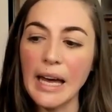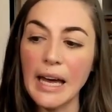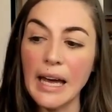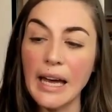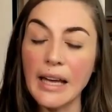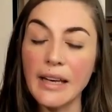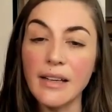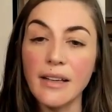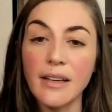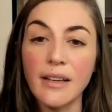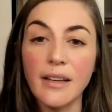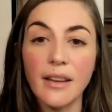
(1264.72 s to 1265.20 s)

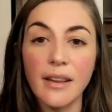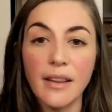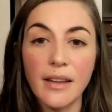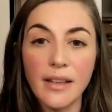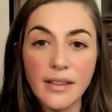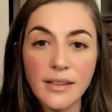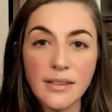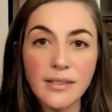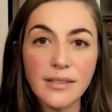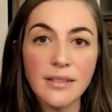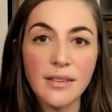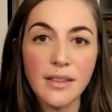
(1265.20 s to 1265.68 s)
And in
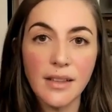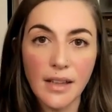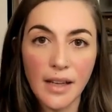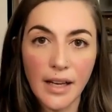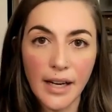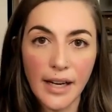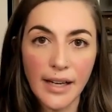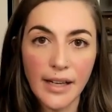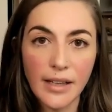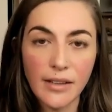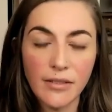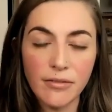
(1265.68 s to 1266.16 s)
this
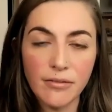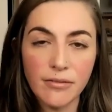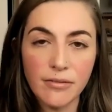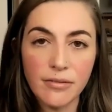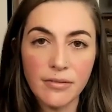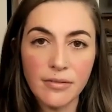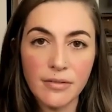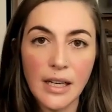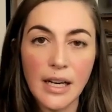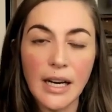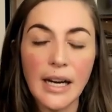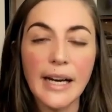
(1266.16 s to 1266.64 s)
life,
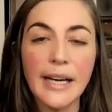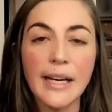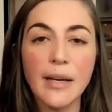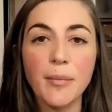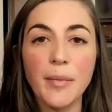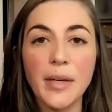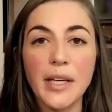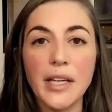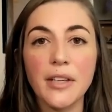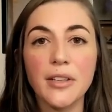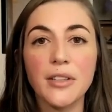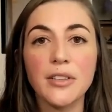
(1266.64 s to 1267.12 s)
I am
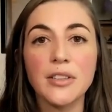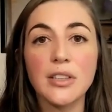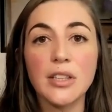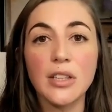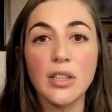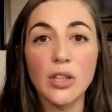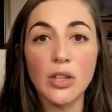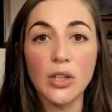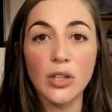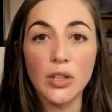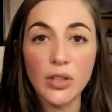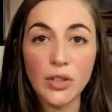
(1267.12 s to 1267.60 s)
here to
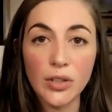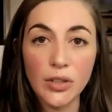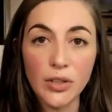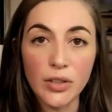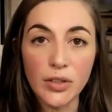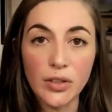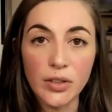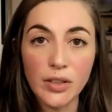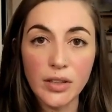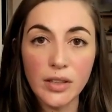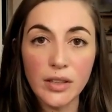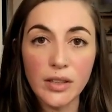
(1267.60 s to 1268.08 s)

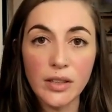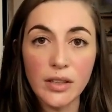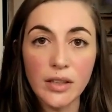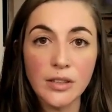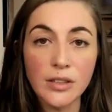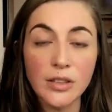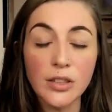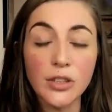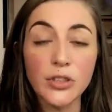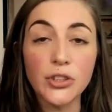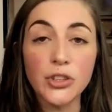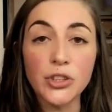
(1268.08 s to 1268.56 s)
learn
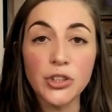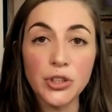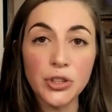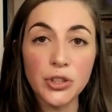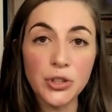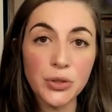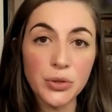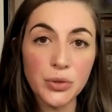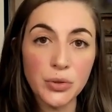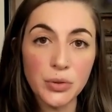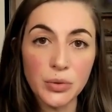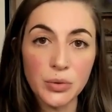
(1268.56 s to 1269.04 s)
to
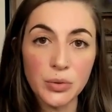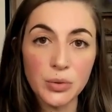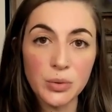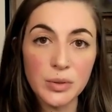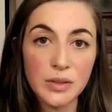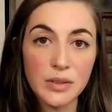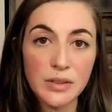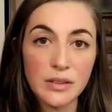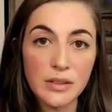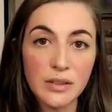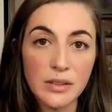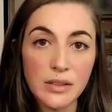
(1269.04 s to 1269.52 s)

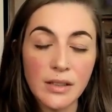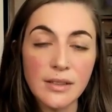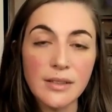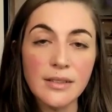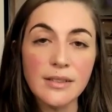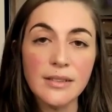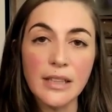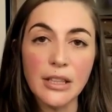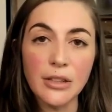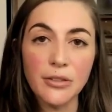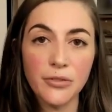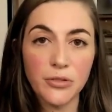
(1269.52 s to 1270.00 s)
choose
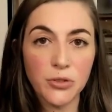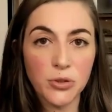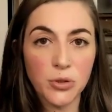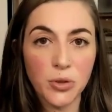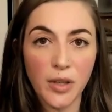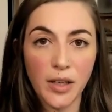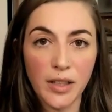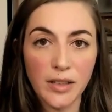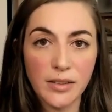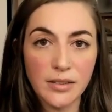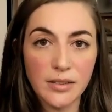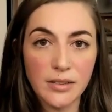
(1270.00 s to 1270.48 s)

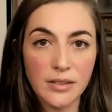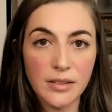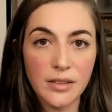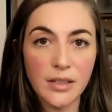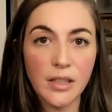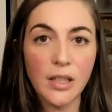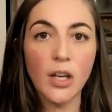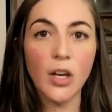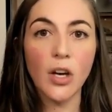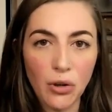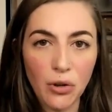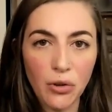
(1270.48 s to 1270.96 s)
self-trust
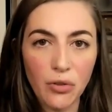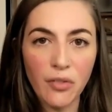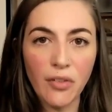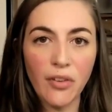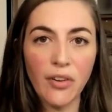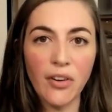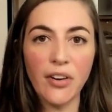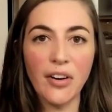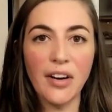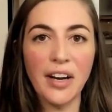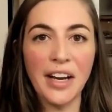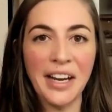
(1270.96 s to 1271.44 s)

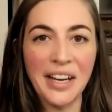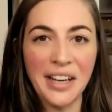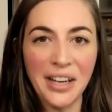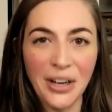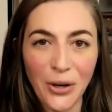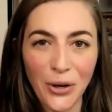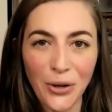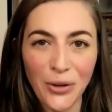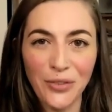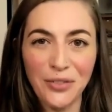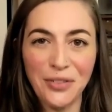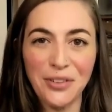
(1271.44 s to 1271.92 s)
over and
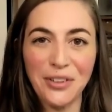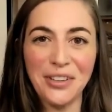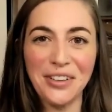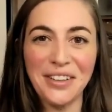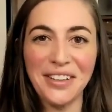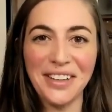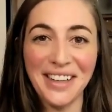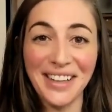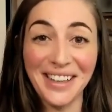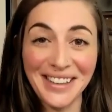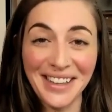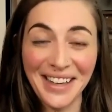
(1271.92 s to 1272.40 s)

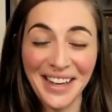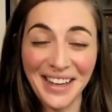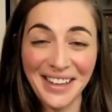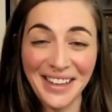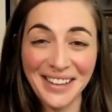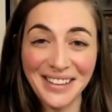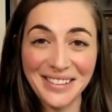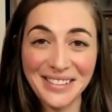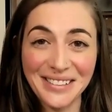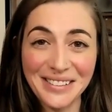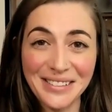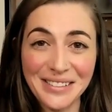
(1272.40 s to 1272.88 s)
over
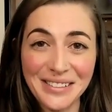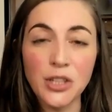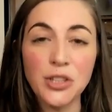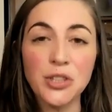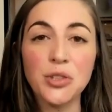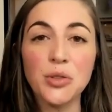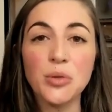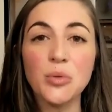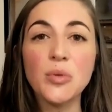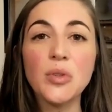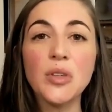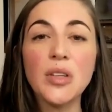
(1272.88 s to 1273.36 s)
again,
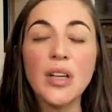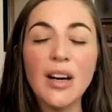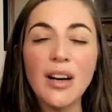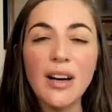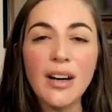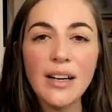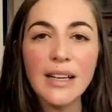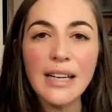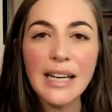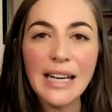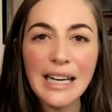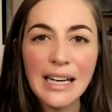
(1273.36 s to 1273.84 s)
to
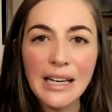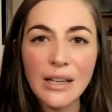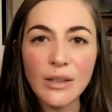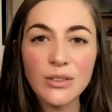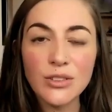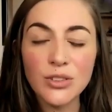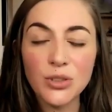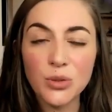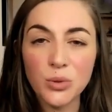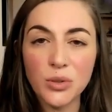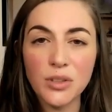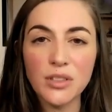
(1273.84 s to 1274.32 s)
not
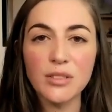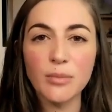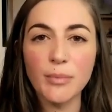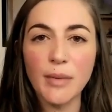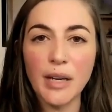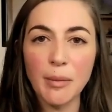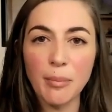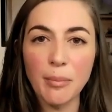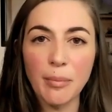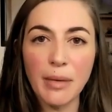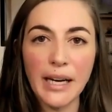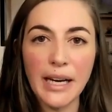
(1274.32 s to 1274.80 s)
outsource
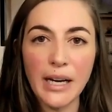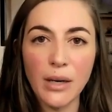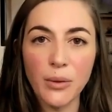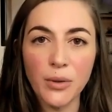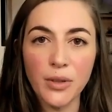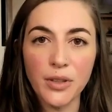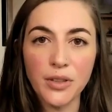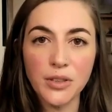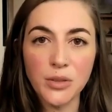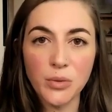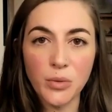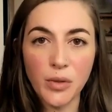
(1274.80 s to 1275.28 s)
my power
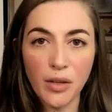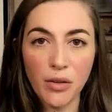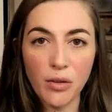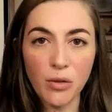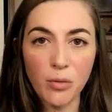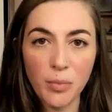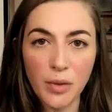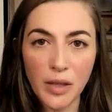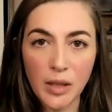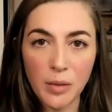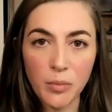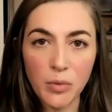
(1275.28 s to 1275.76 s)
to other
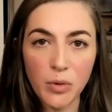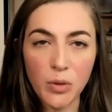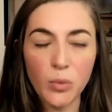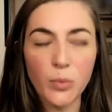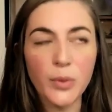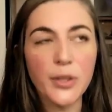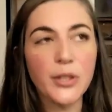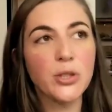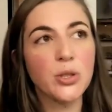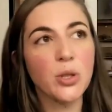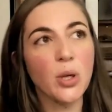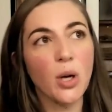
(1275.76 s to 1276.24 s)
people,
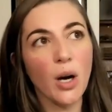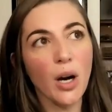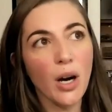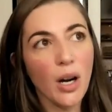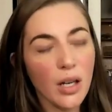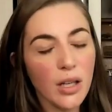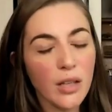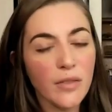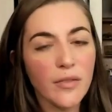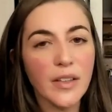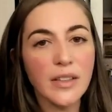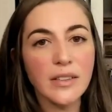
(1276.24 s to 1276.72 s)
which
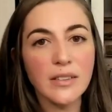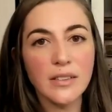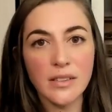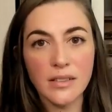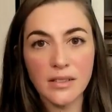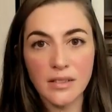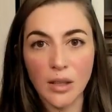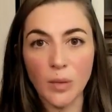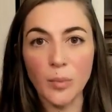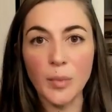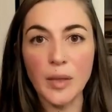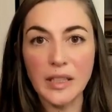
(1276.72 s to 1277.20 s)
all of us to
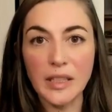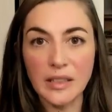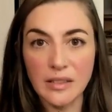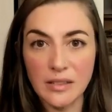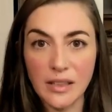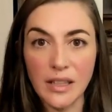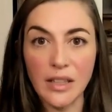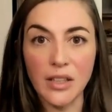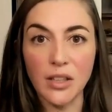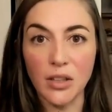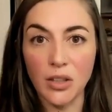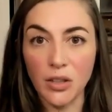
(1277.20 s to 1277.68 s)
some
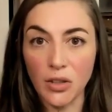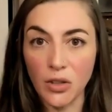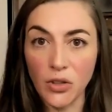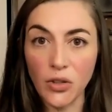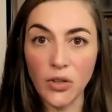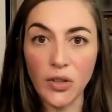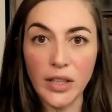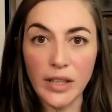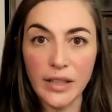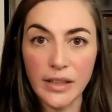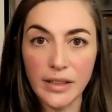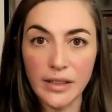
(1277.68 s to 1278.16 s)
extent are
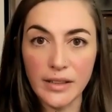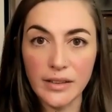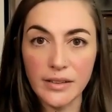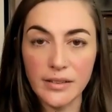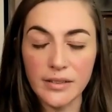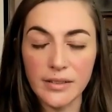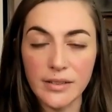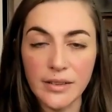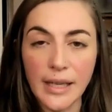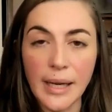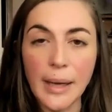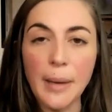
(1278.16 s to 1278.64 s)
learning
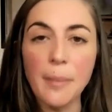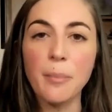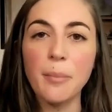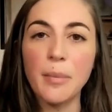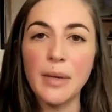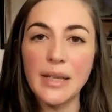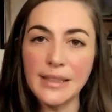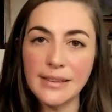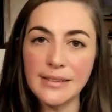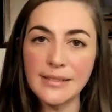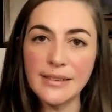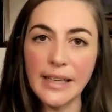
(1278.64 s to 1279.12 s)
this, but
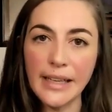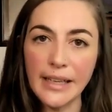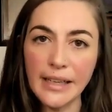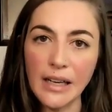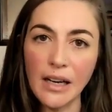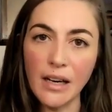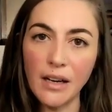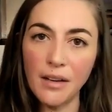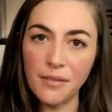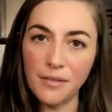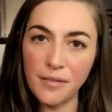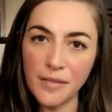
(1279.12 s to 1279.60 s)
it's like
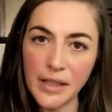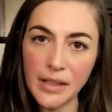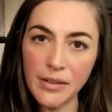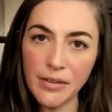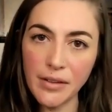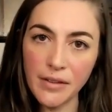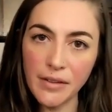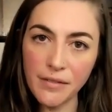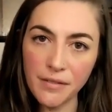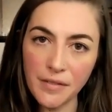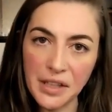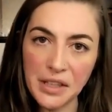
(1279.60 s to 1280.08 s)
a
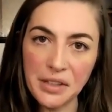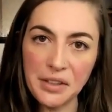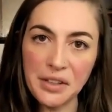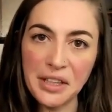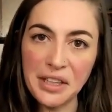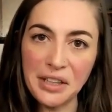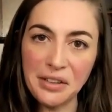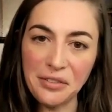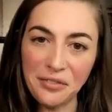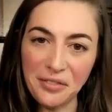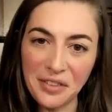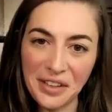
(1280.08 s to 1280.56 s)
very,
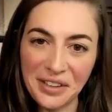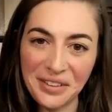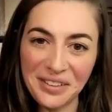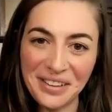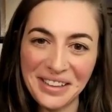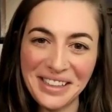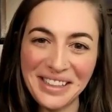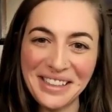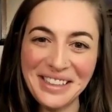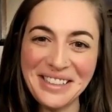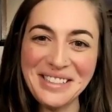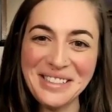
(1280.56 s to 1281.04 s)
very,
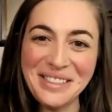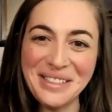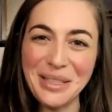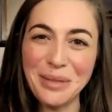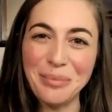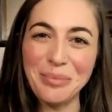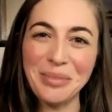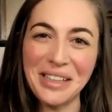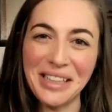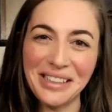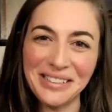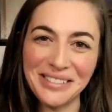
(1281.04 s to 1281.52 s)
very
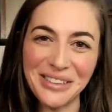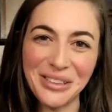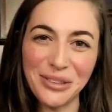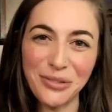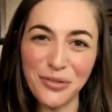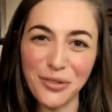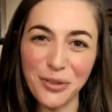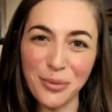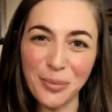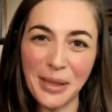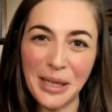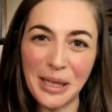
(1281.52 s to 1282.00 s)
deep lesson
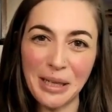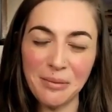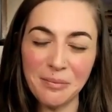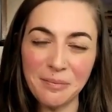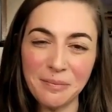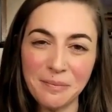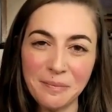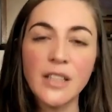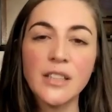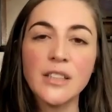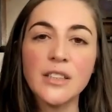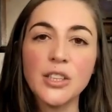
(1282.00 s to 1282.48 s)
for me
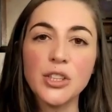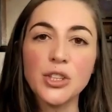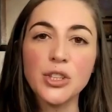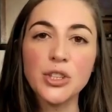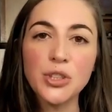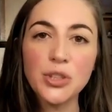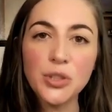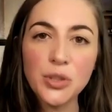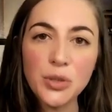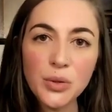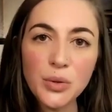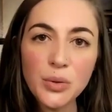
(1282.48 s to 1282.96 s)
to
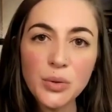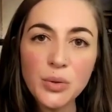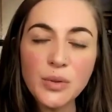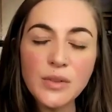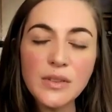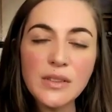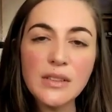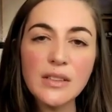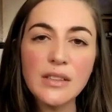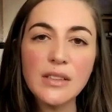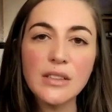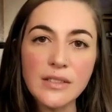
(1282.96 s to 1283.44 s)

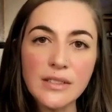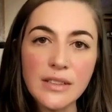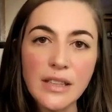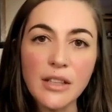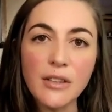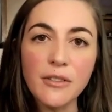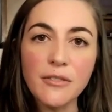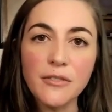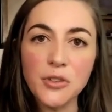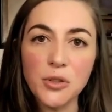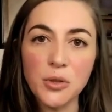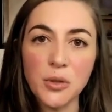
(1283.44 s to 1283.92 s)
choose
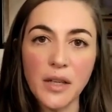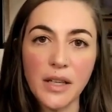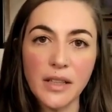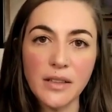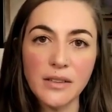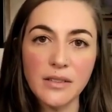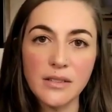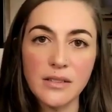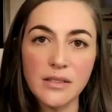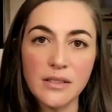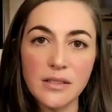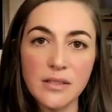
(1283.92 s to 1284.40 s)

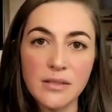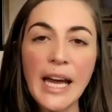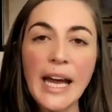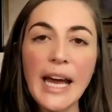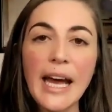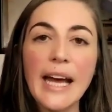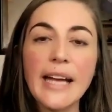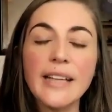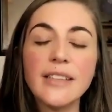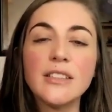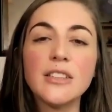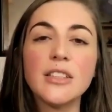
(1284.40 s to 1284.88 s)
self-trust
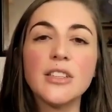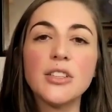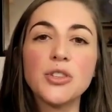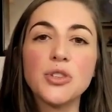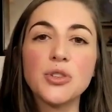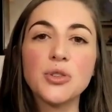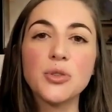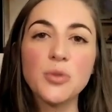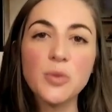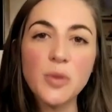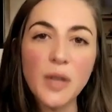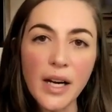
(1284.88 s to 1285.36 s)
and to
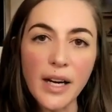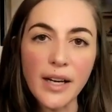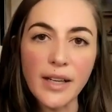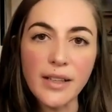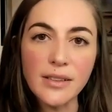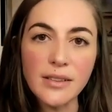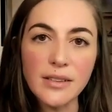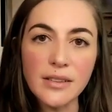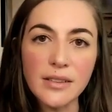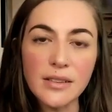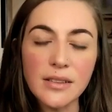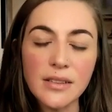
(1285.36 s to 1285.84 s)

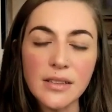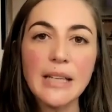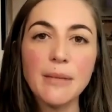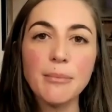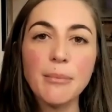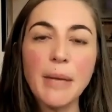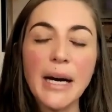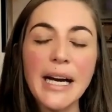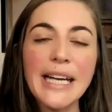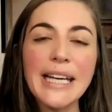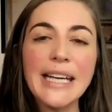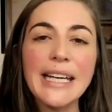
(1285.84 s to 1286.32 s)
trust in
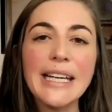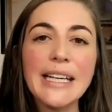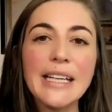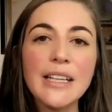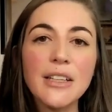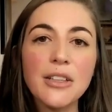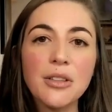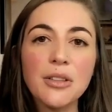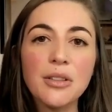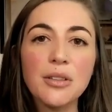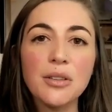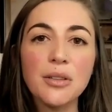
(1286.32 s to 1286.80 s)
my
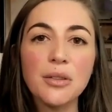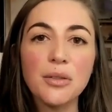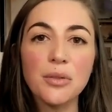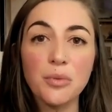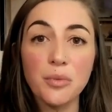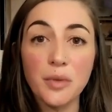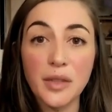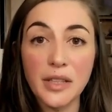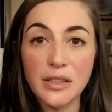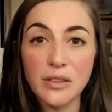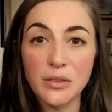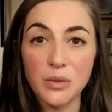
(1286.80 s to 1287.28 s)
inner
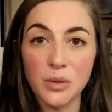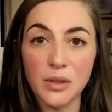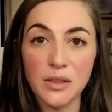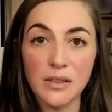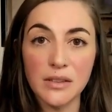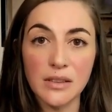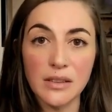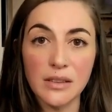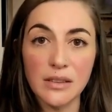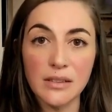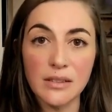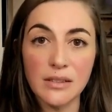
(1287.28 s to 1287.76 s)

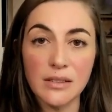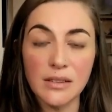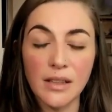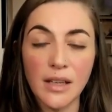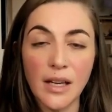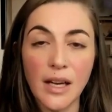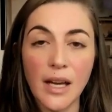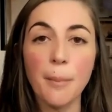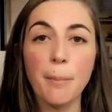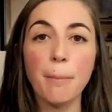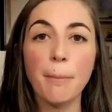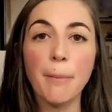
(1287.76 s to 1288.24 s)
resources,
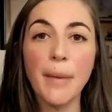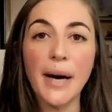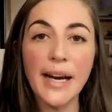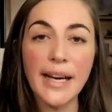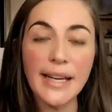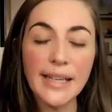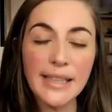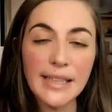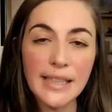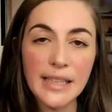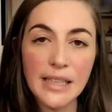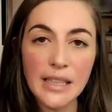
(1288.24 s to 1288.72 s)

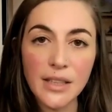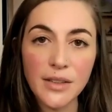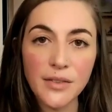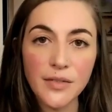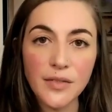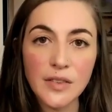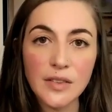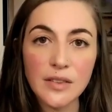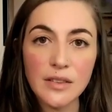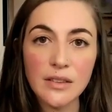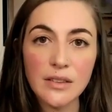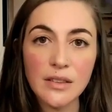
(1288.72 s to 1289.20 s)
my
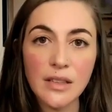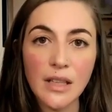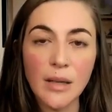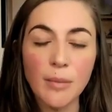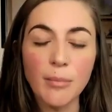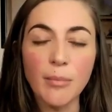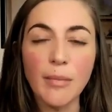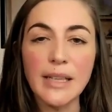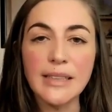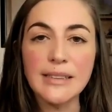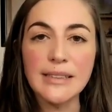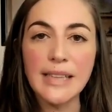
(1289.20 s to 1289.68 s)
gifts,
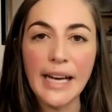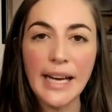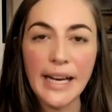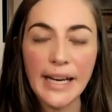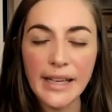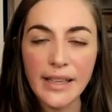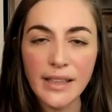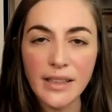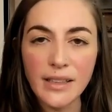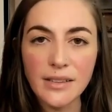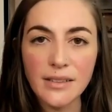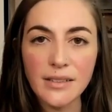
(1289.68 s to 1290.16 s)
my
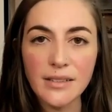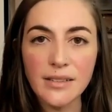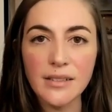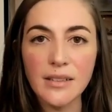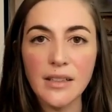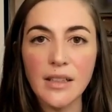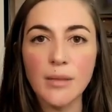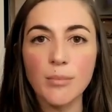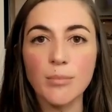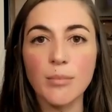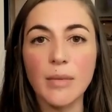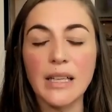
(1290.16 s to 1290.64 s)
talents,
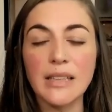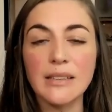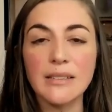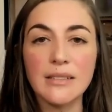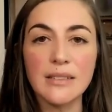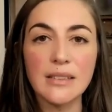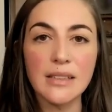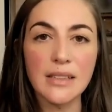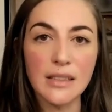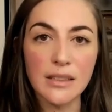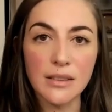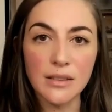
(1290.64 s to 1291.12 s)
my
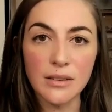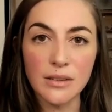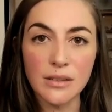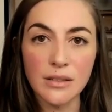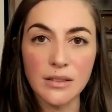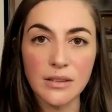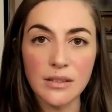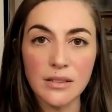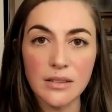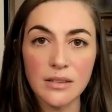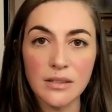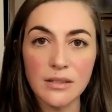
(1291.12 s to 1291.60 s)

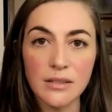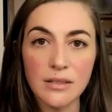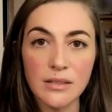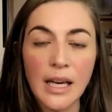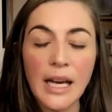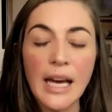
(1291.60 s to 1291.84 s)
skills,